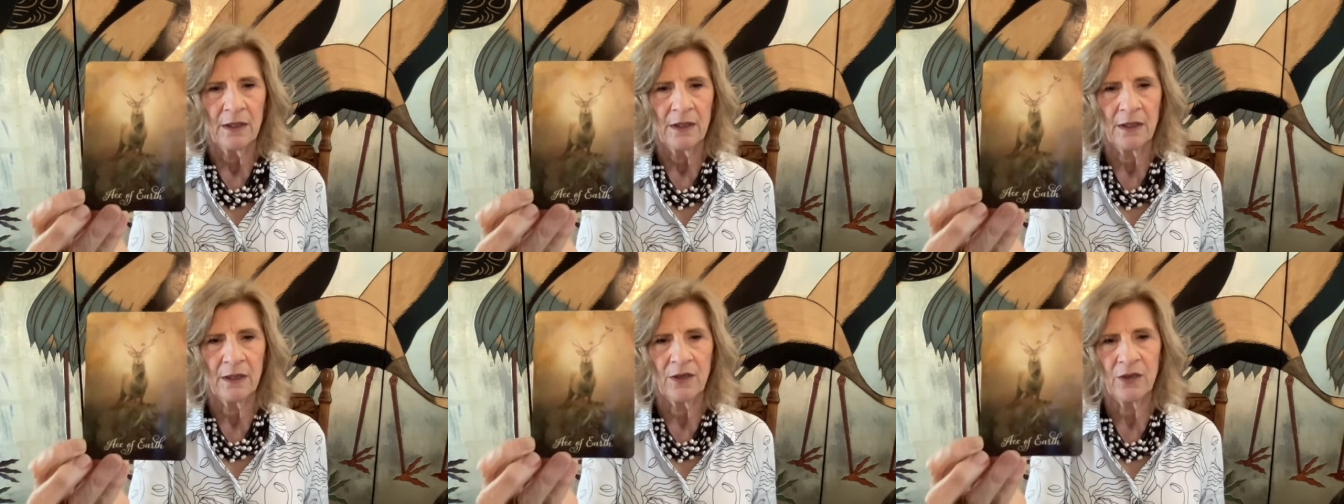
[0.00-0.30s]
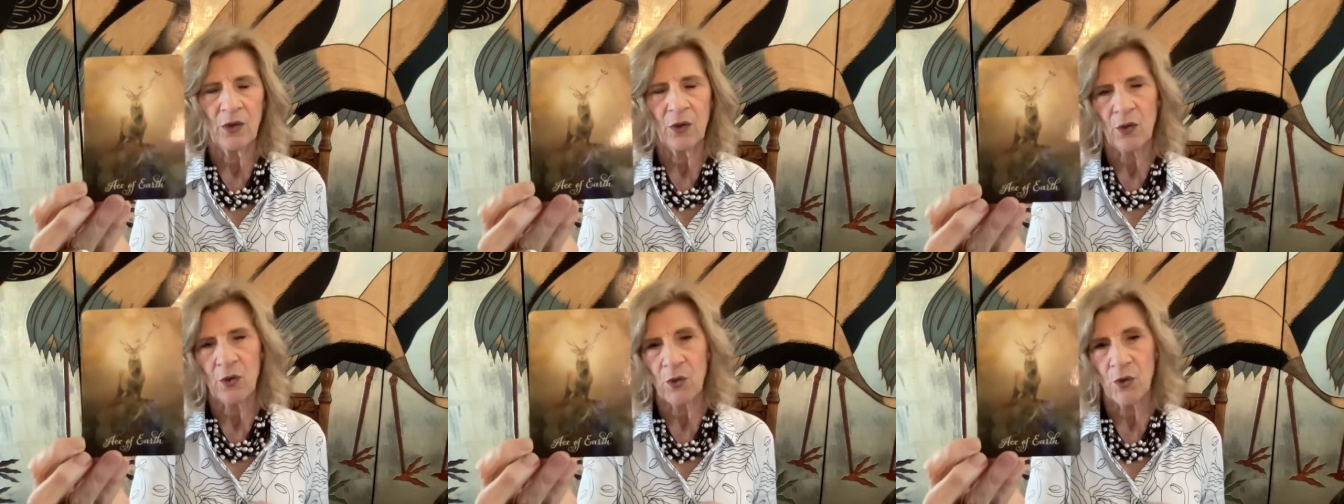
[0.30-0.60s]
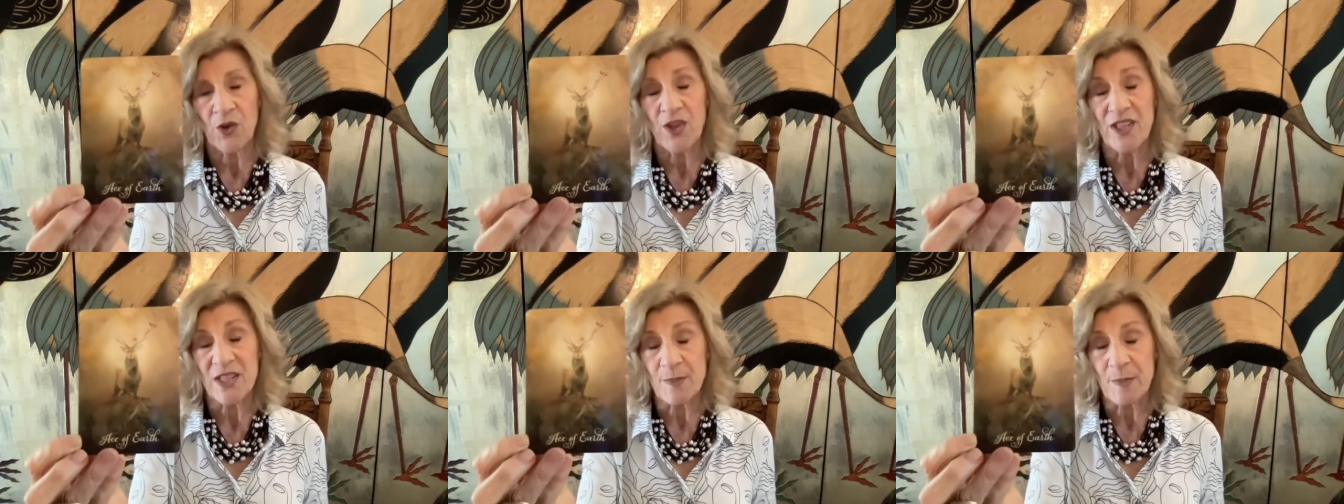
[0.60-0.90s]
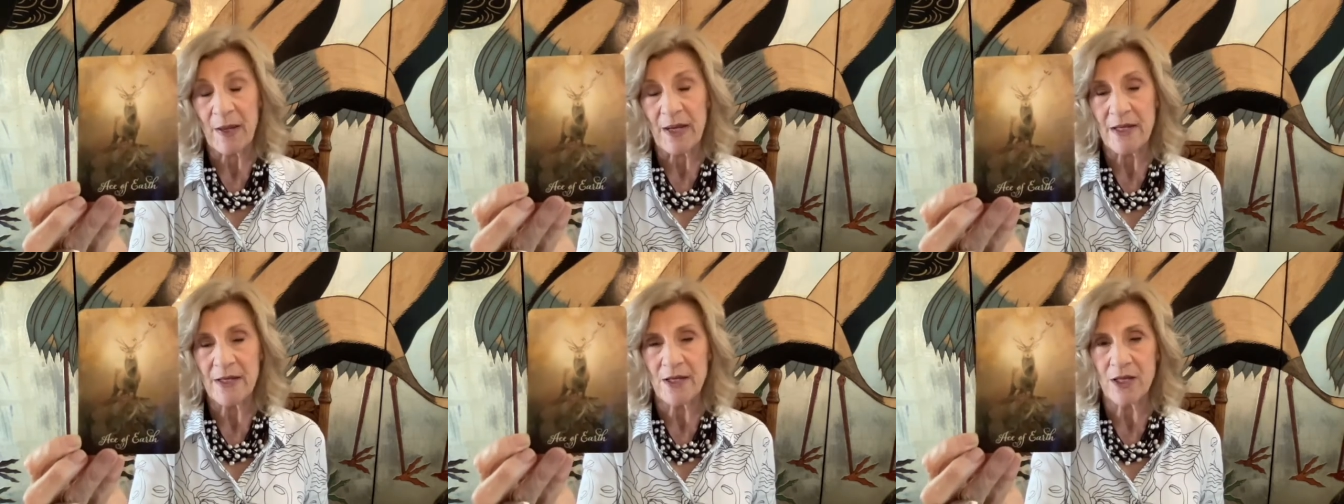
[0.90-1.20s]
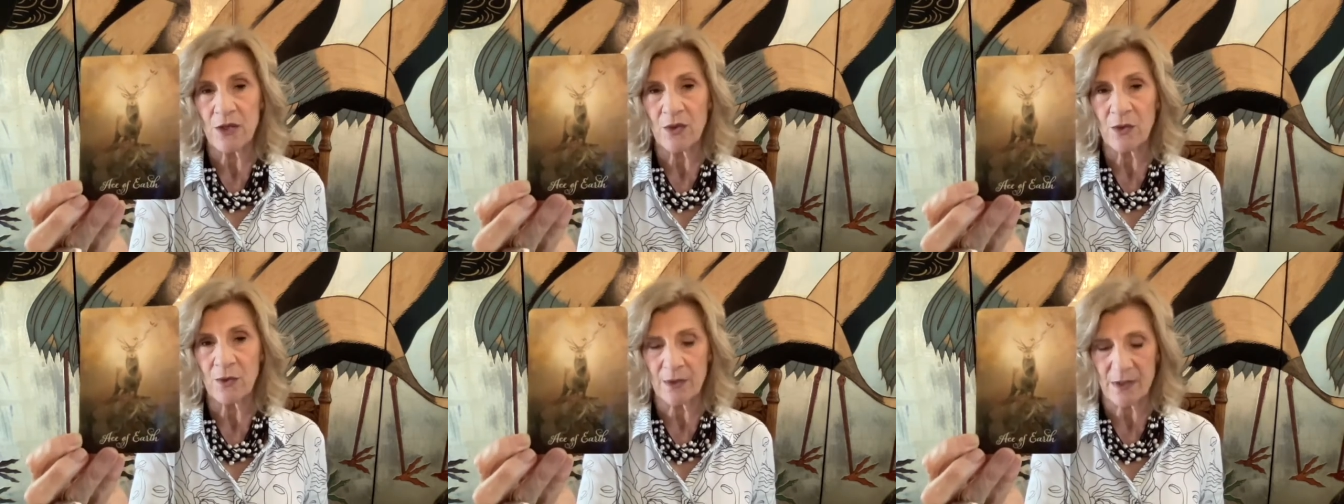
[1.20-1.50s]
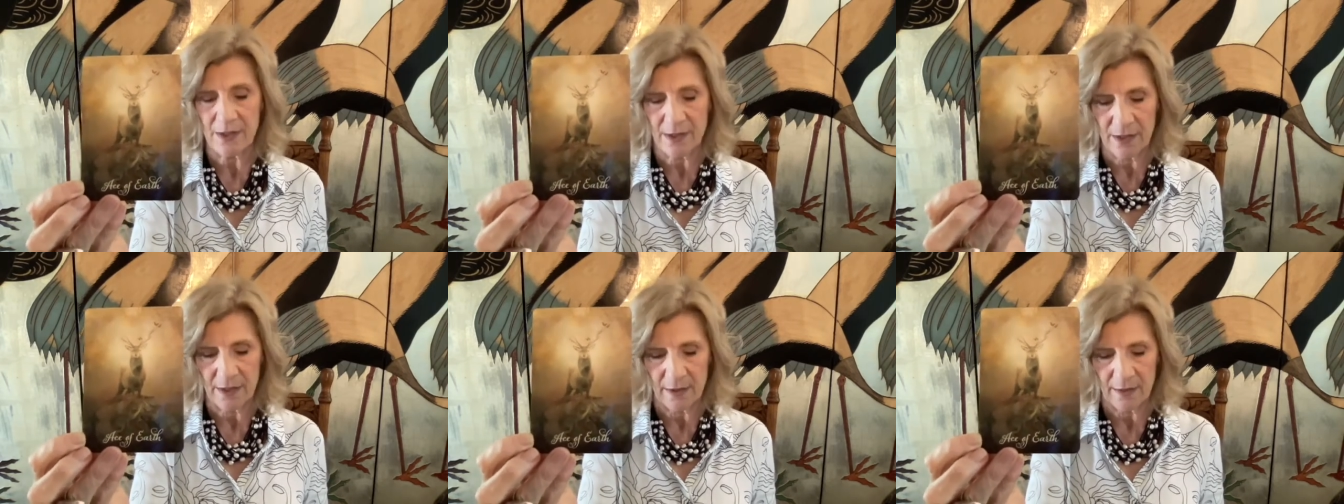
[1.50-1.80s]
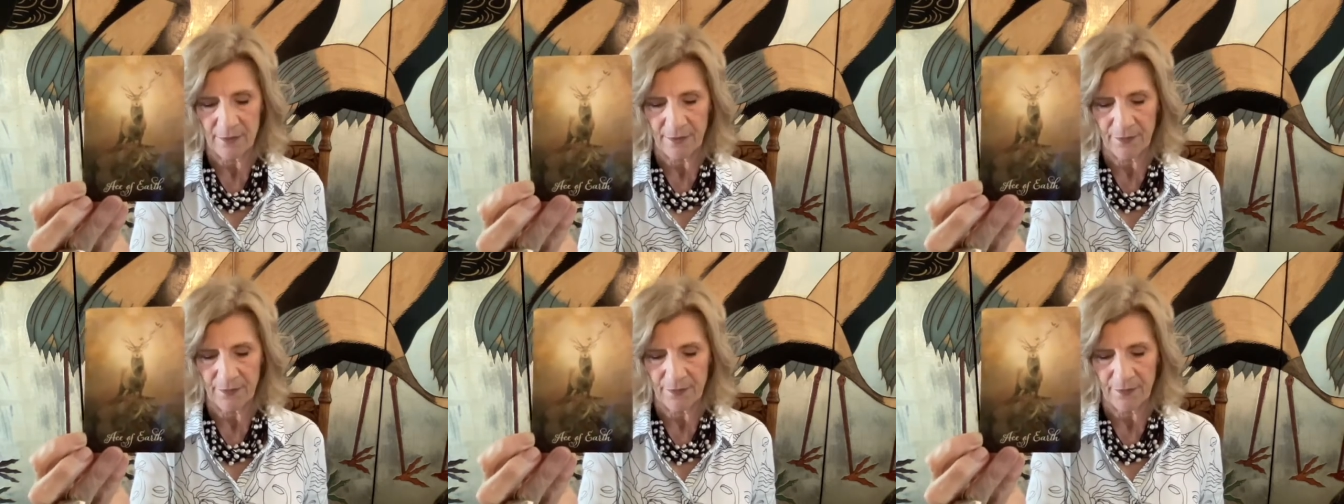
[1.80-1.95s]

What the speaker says: you know, earth is pentacles.